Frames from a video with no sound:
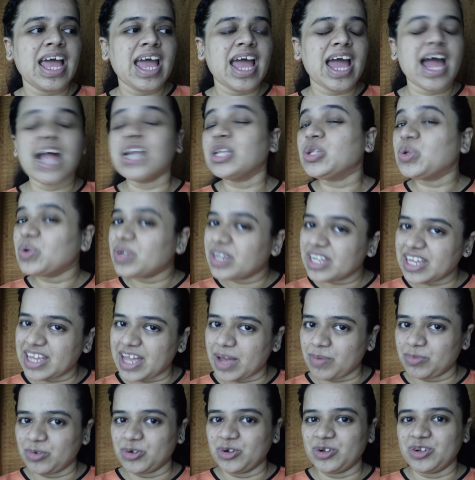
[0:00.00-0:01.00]
and today
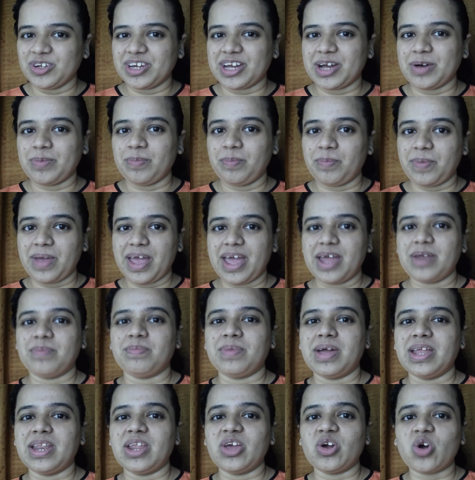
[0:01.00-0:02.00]
I'm gonna compare
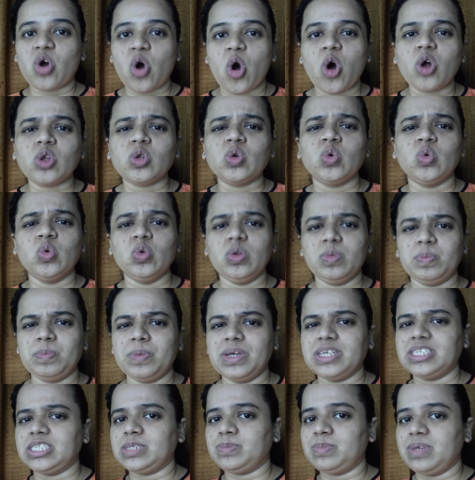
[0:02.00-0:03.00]
my Nikon
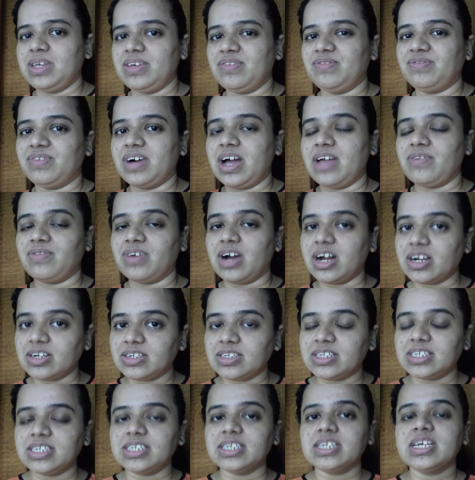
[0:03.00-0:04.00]
Coolpix
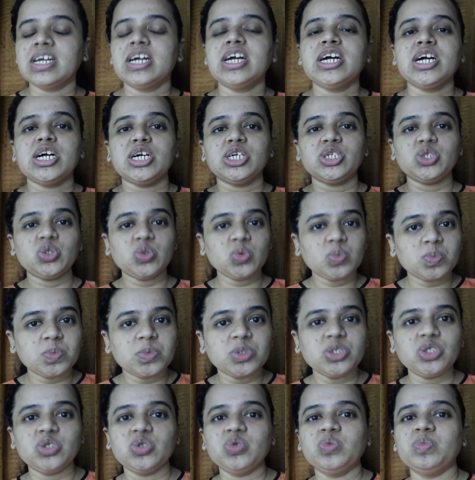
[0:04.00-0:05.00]
B500, a super
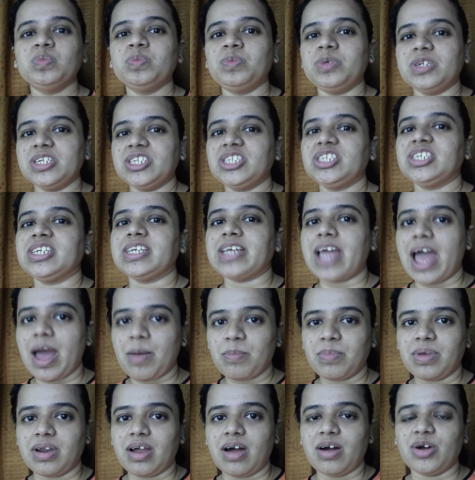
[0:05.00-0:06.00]
zoom rich
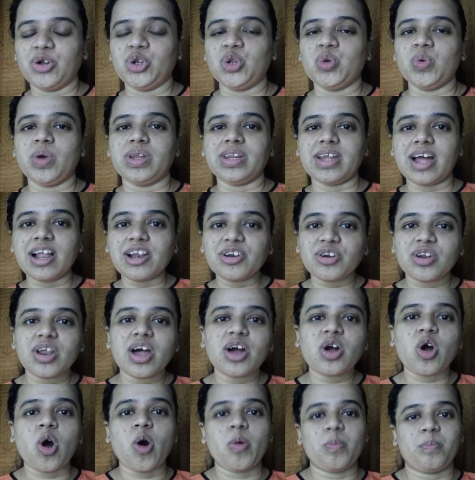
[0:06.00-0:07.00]
camera, to an ultra
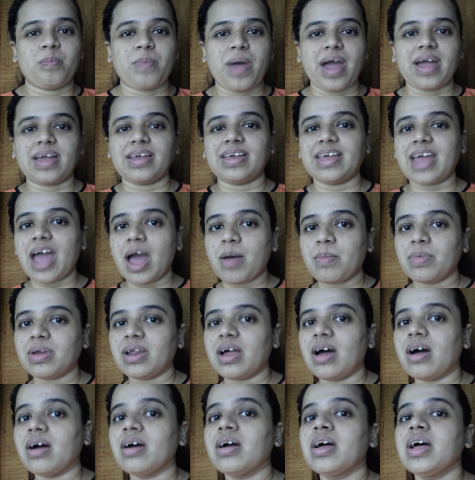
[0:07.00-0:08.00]
compact
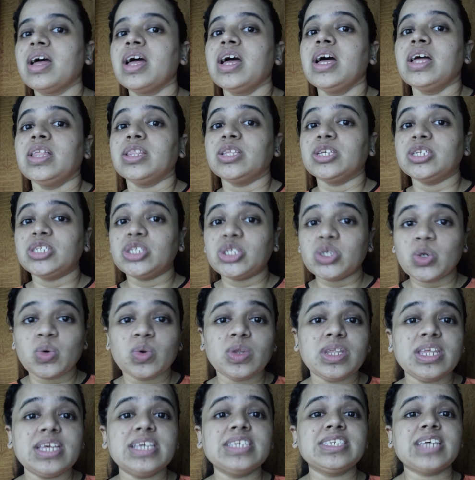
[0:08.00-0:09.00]
camera, the
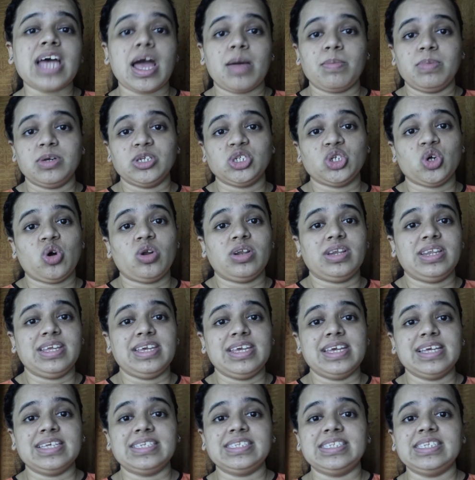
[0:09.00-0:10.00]
Sony Cybershot
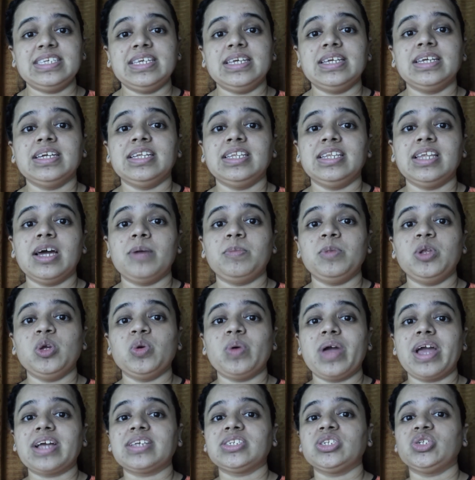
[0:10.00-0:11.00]

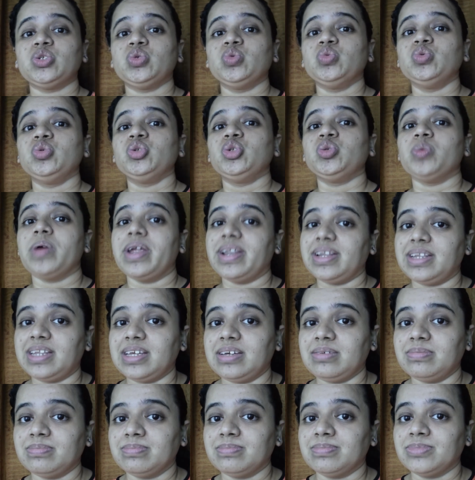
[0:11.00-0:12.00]

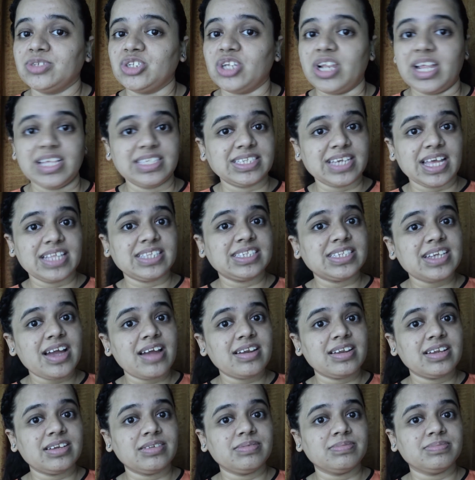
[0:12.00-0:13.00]
DSC-WX220. So let's get
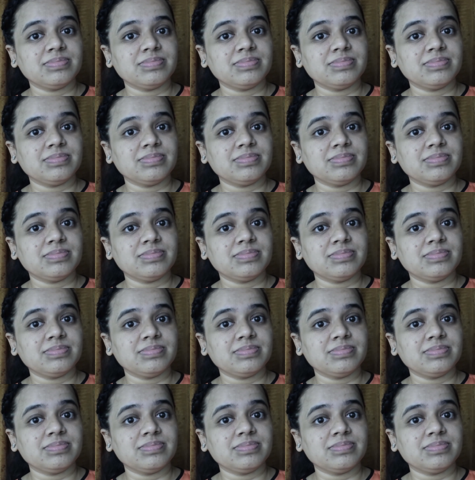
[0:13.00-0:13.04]
started.